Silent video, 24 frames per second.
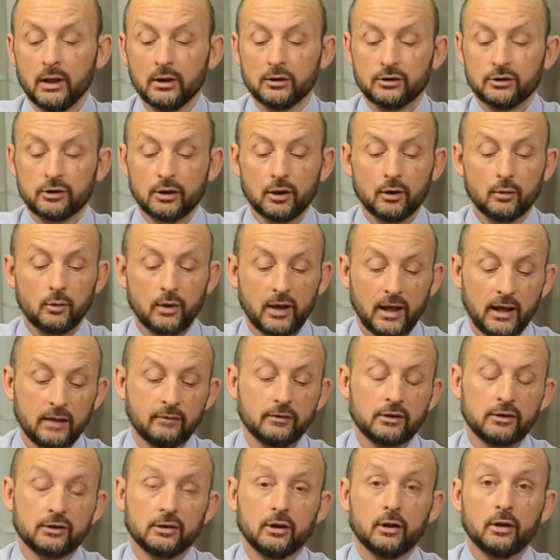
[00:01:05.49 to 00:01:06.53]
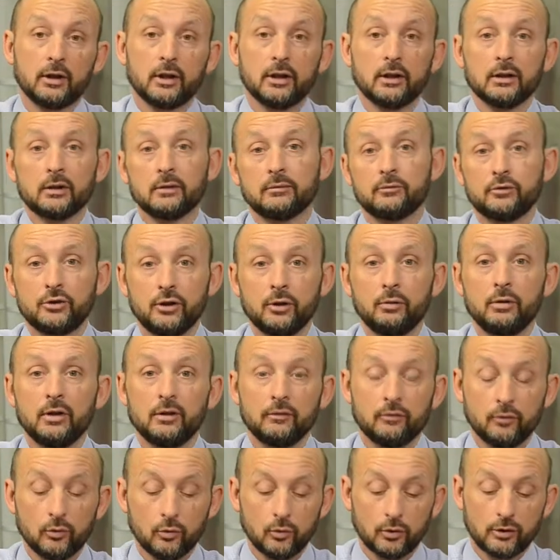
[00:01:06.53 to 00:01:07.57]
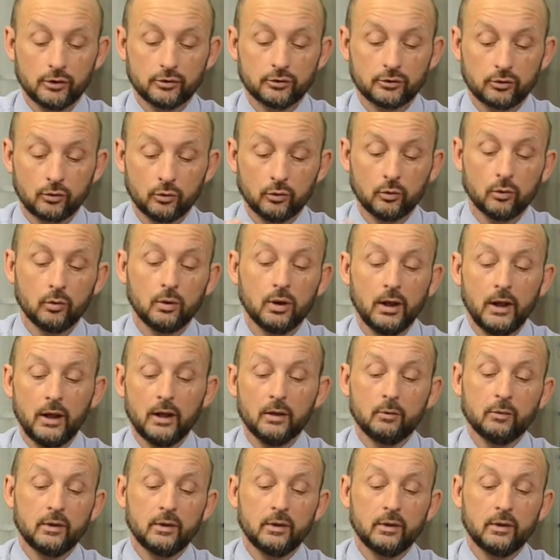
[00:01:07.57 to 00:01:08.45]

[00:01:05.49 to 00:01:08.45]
So we have it's like a tuning fork at school